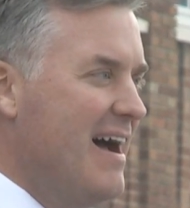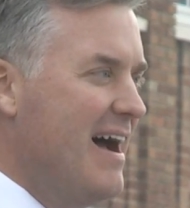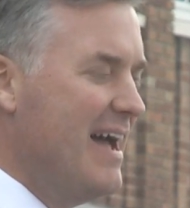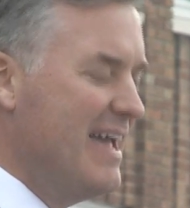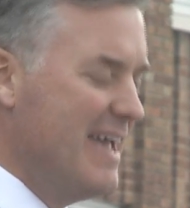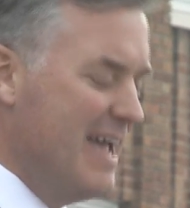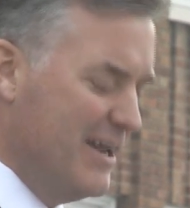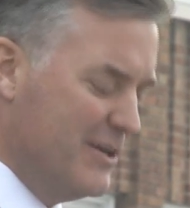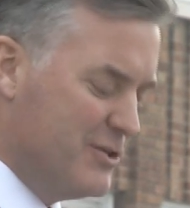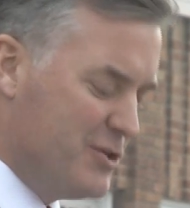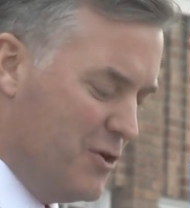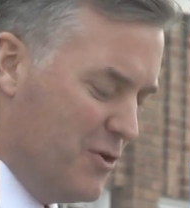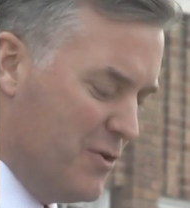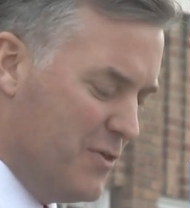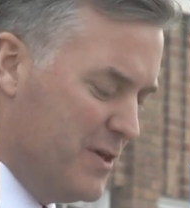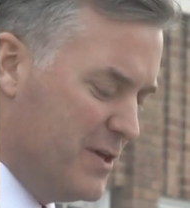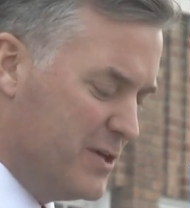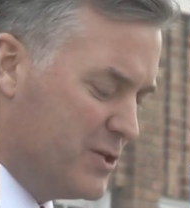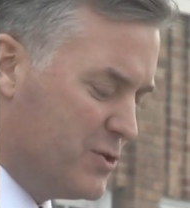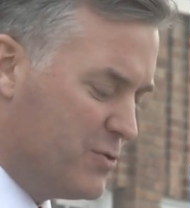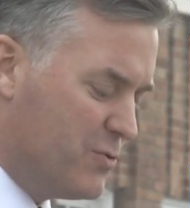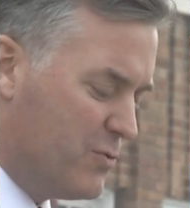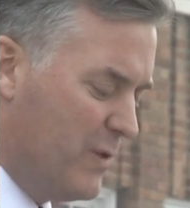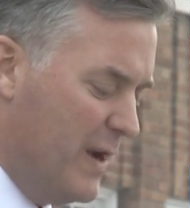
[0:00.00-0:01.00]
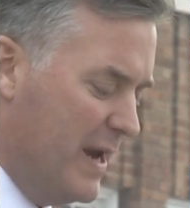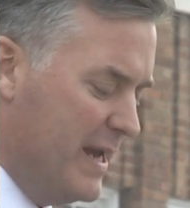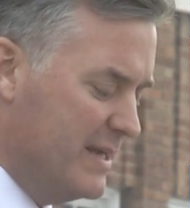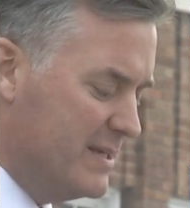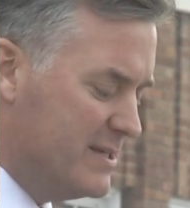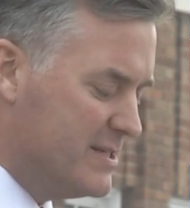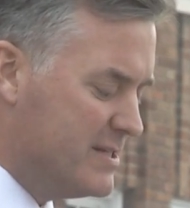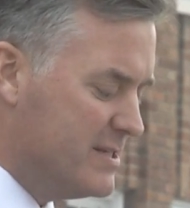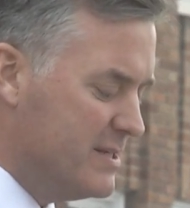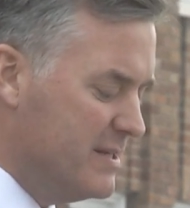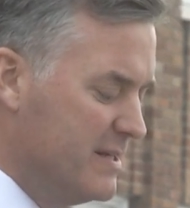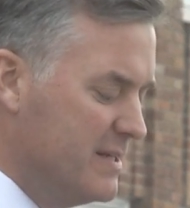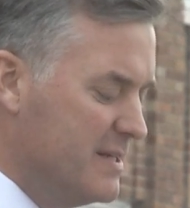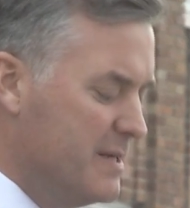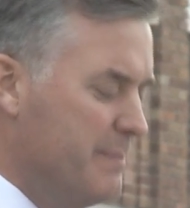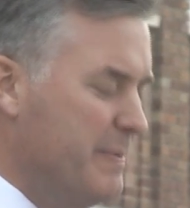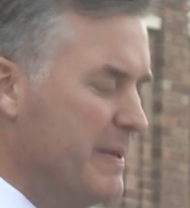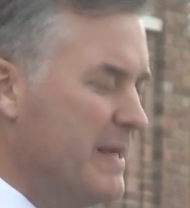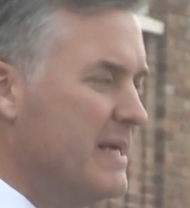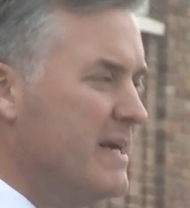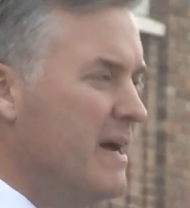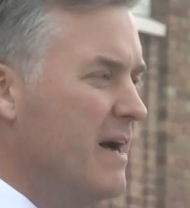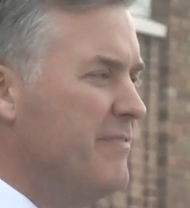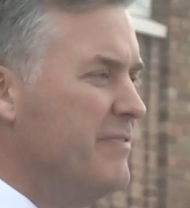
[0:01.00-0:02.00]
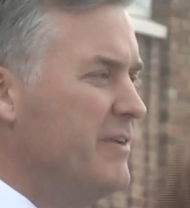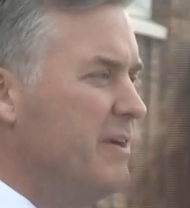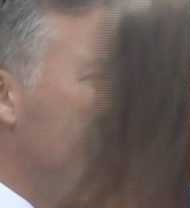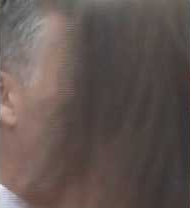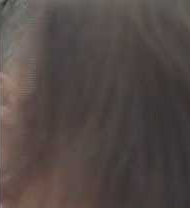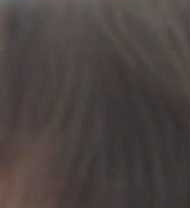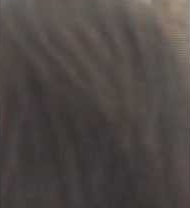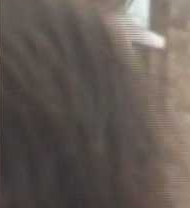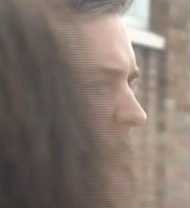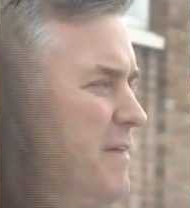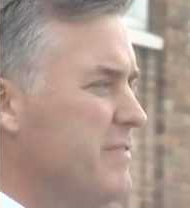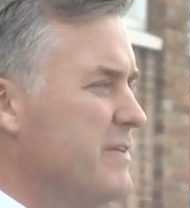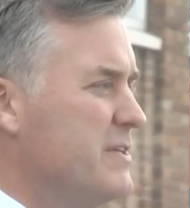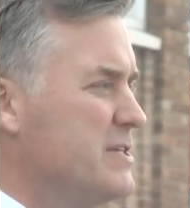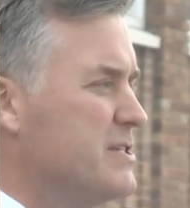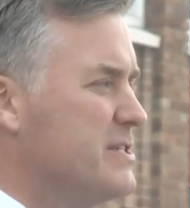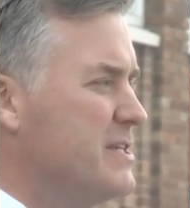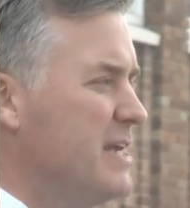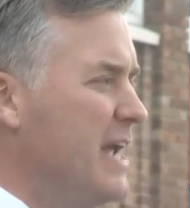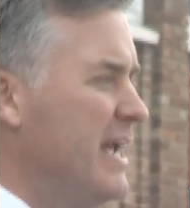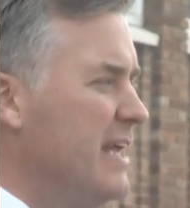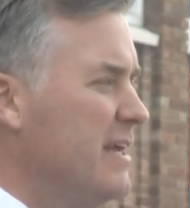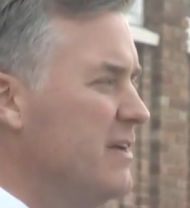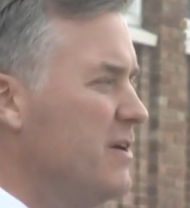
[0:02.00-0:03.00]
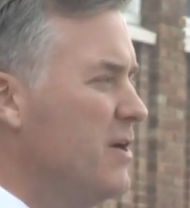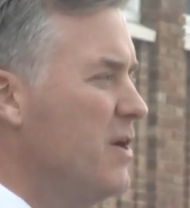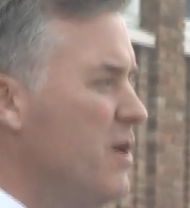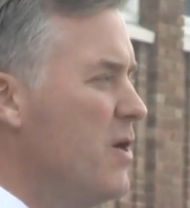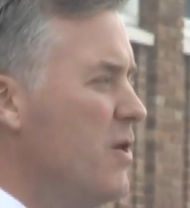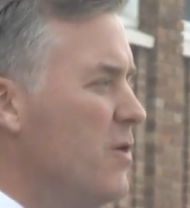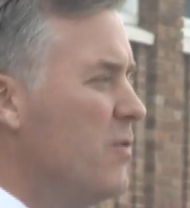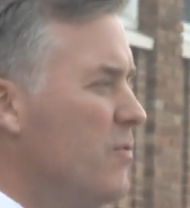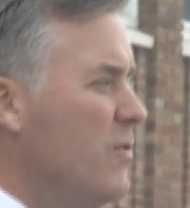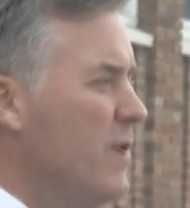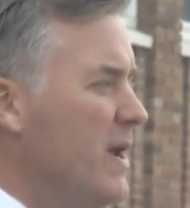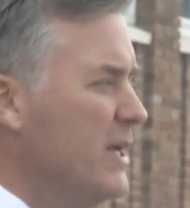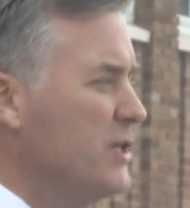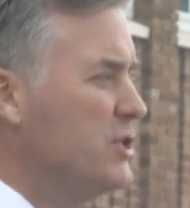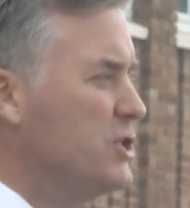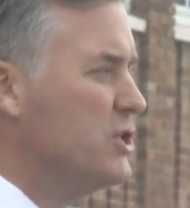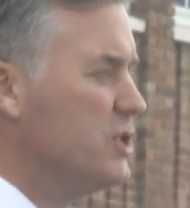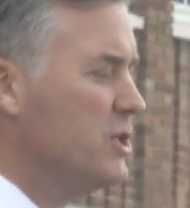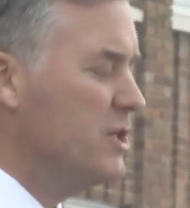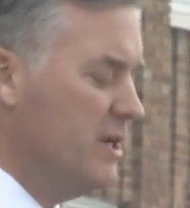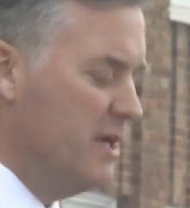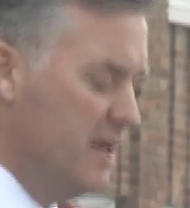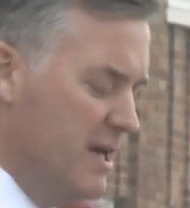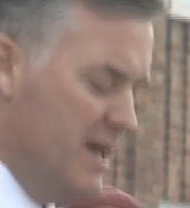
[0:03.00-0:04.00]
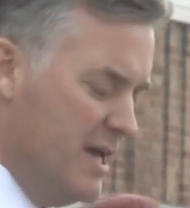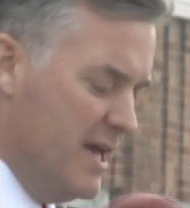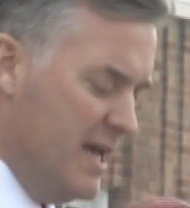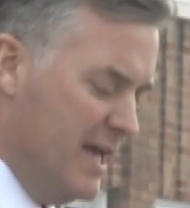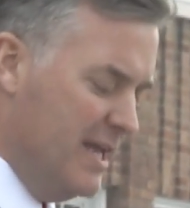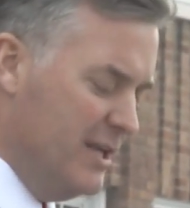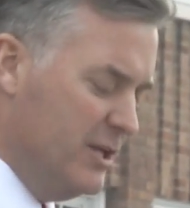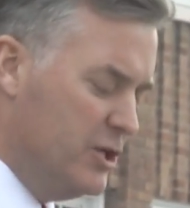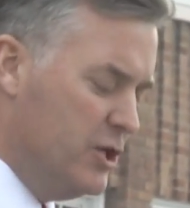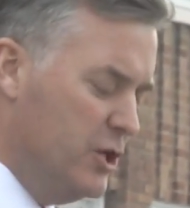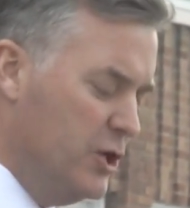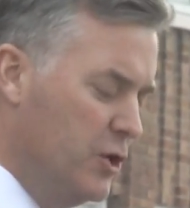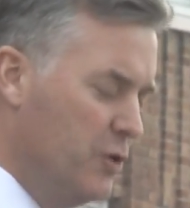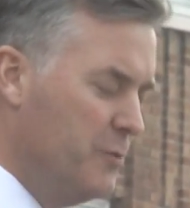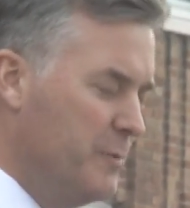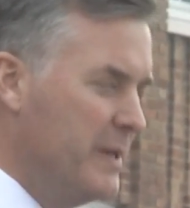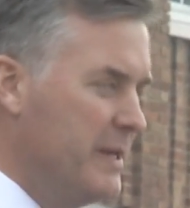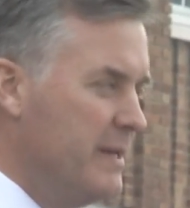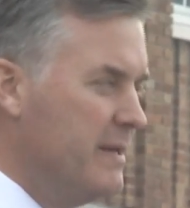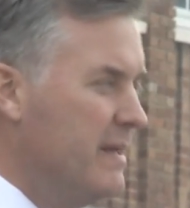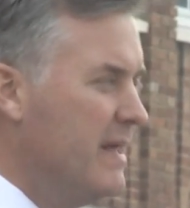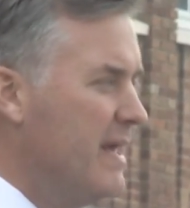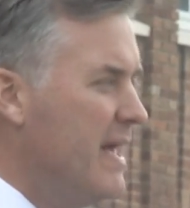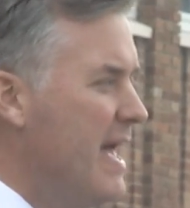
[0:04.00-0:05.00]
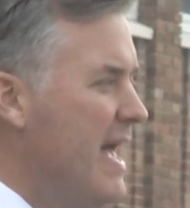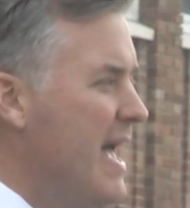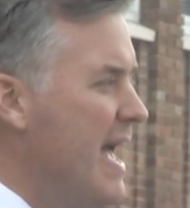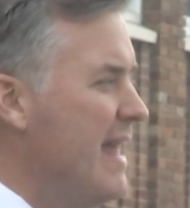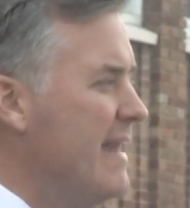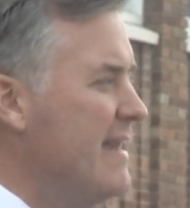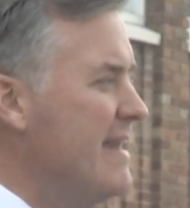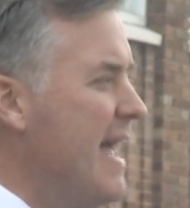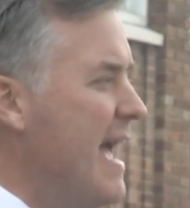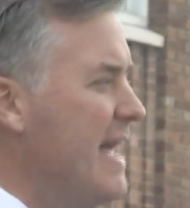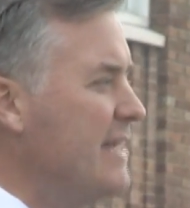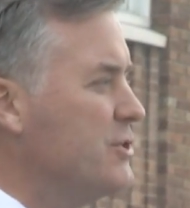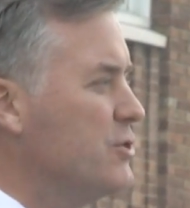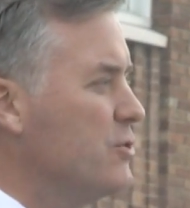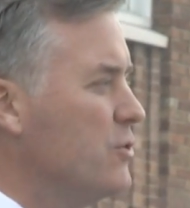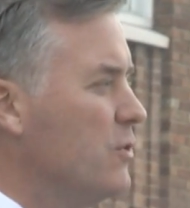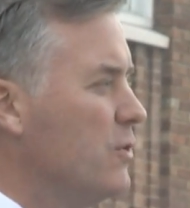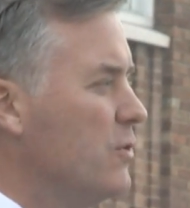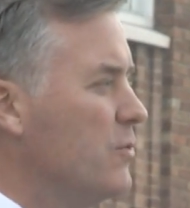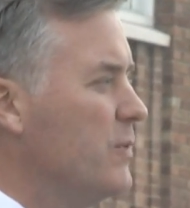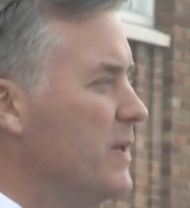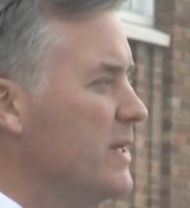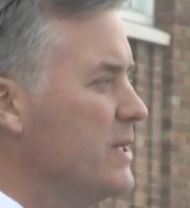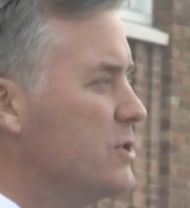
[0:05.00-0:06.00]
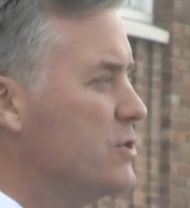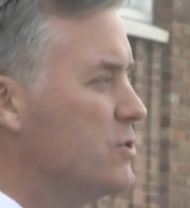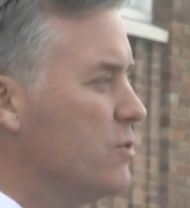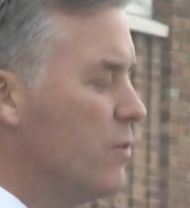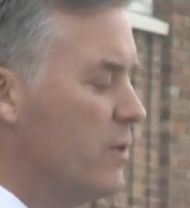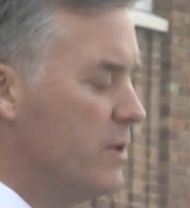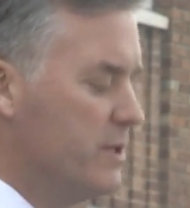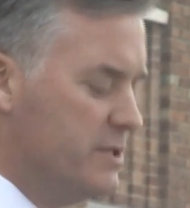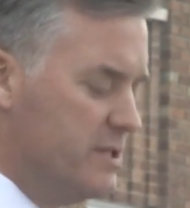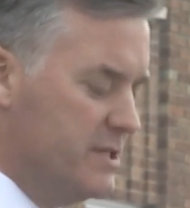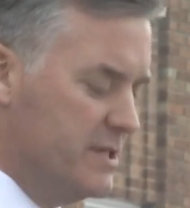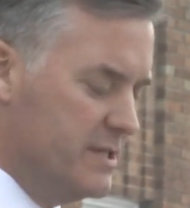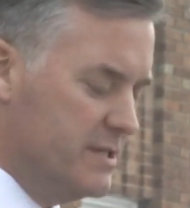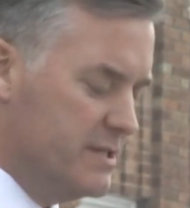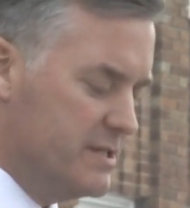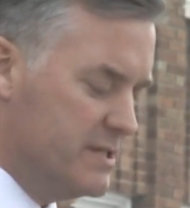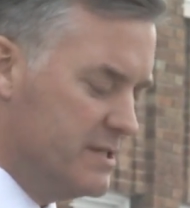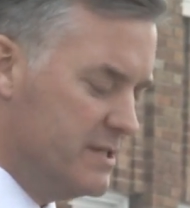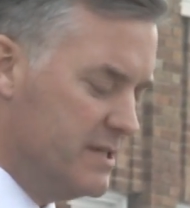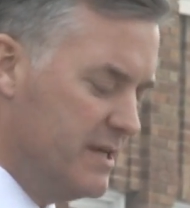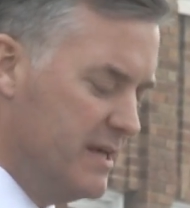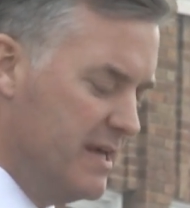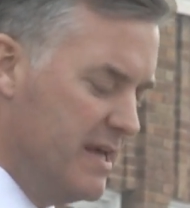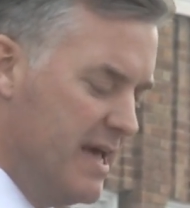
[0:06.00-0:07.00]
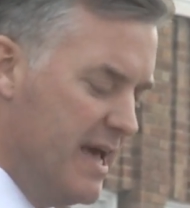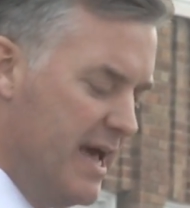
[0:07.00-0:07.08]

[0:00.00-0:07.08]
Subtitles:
I enter this race to be governor of a state rich in human and natural resources,